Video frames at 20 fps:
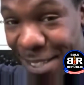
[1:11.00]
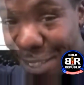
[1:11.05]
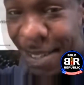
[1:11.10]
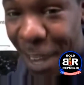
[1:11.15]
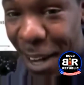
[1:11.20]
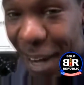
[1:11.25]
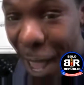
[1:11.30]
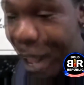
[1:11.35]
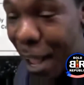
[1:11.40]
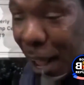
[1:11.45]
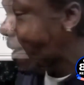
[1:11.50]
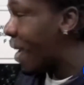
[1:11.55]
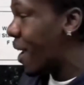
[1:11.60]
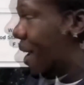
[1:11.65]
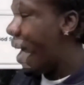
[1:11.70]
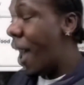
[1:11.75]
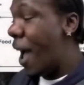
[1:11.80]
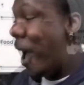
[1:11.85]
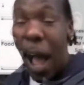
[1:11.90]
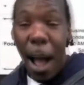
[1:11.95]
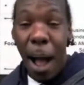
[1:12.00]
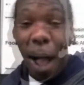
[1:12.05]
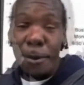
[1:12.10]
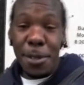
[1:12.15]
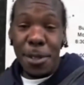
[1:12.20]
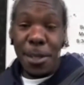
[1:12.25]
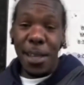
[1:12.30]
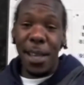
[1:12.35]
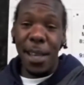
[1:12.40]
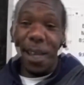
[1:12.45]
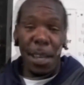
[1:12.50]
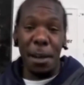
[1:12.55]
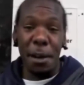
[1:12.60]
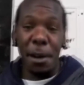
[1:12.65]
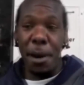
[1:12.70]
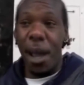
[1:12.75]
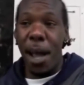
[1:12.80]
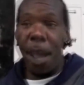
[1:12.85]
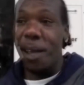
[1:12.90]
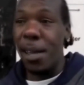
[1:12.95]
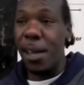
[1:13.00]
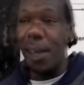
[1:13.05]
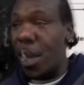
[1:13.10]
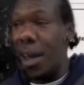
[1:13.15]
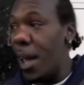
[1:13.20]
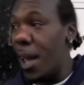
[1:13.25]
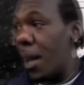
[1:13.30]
this, and that. I'm just here to get what I can